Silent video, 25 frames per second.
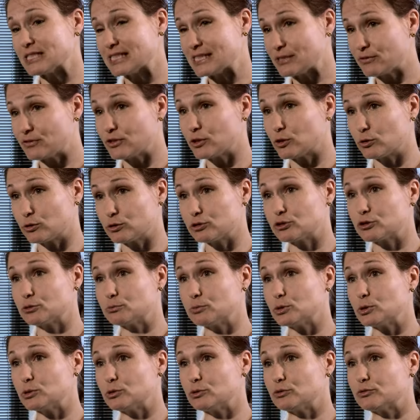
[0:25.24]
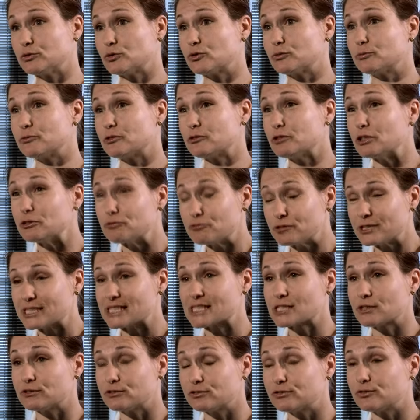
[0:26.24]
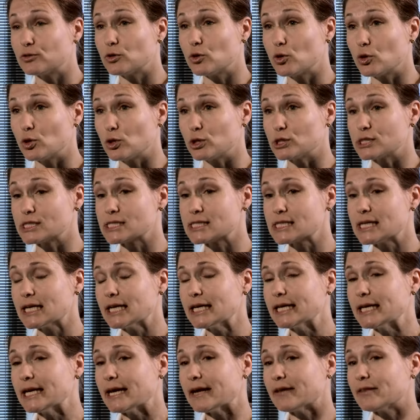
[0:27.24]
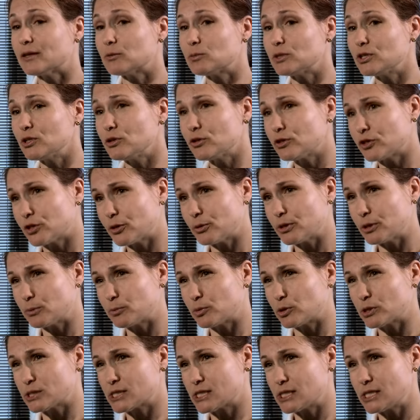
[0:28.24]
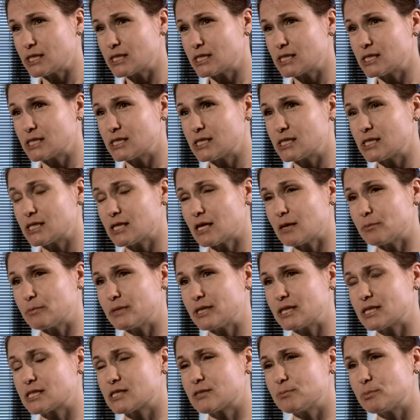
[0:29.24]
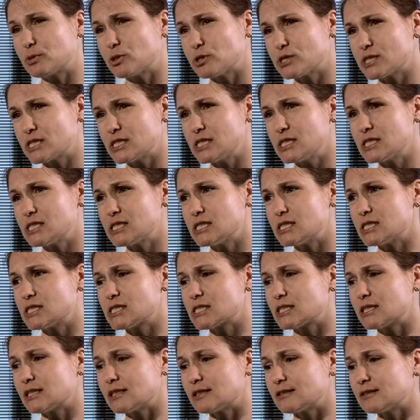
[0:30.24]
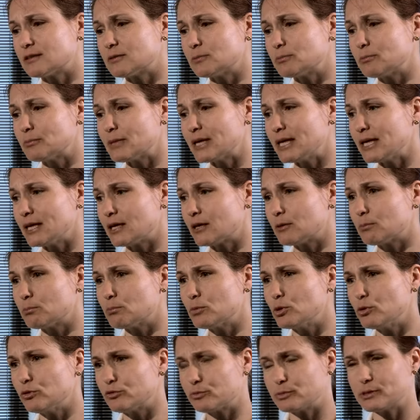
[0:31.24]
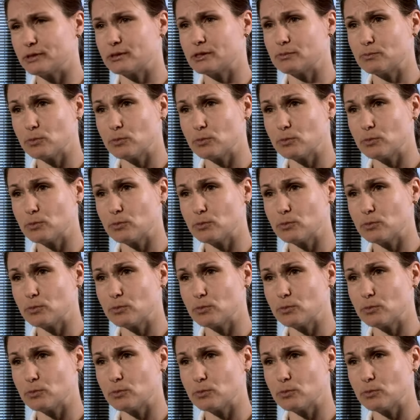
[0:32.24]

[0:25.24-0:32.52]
difficult to move or at risk of falls. And then when you throw in a prosthesis into that mix, the prosthesis can make movement